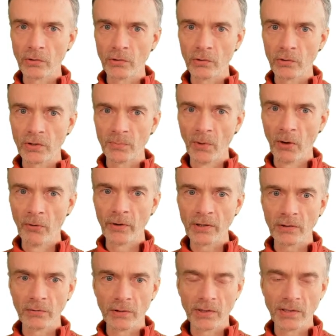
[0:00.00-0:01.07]
So small
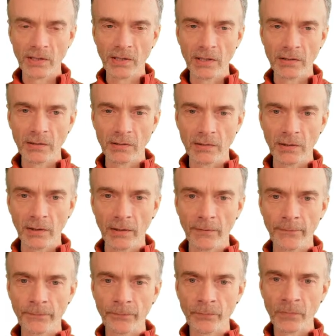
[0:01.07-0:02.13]
vessel disease is a
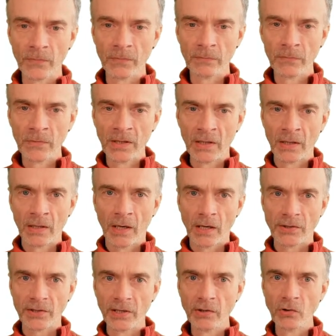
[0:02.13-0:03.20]

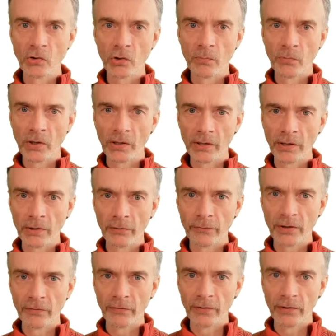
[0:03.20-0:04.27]
syndrome, really, of
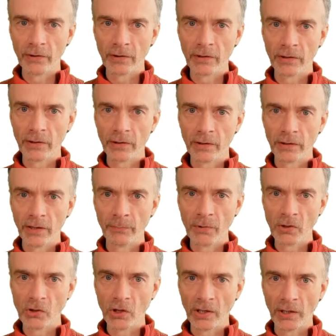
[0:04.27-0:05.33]
different clinical and
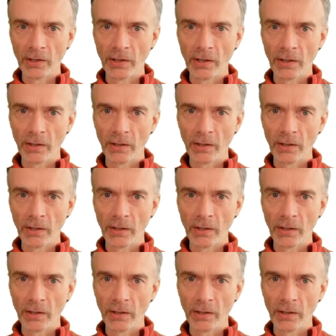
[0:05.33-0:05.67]
imaging